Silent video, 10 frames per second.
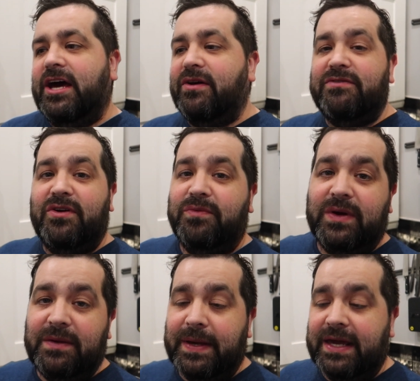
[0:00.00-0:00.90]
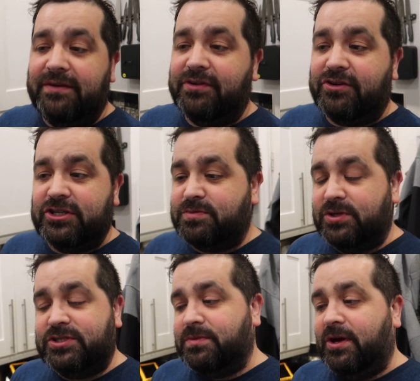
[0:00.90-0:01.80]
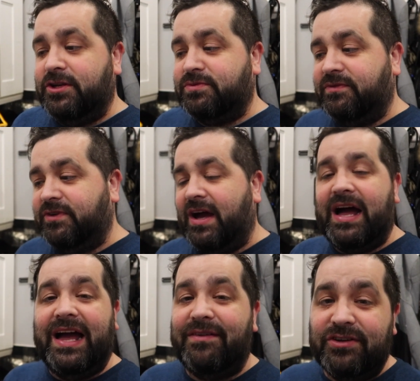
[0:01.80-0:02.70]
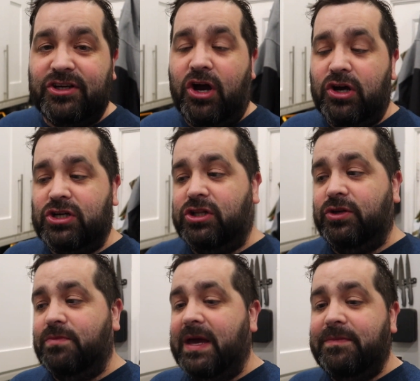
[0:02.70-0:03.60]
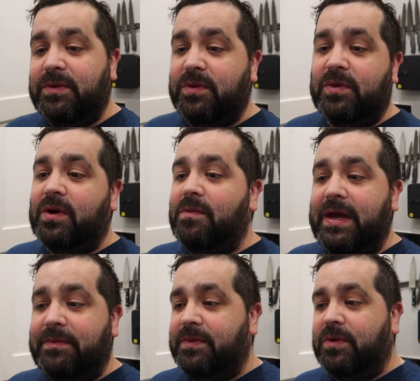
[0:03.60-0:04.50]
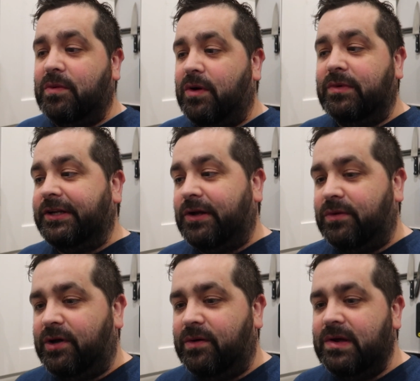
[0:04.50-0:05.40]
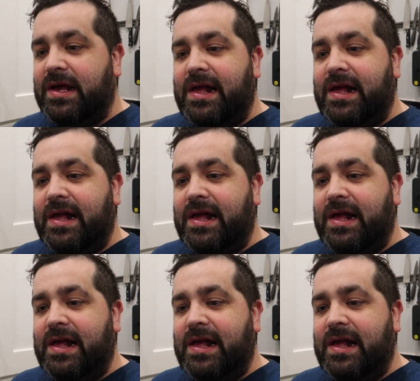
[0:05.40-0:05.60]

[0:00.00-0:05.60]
I don't even know if we're going to be here for Christmas, to be honest with you. I haven't got a clue. Maybe we will, maybe we won't. I don't know.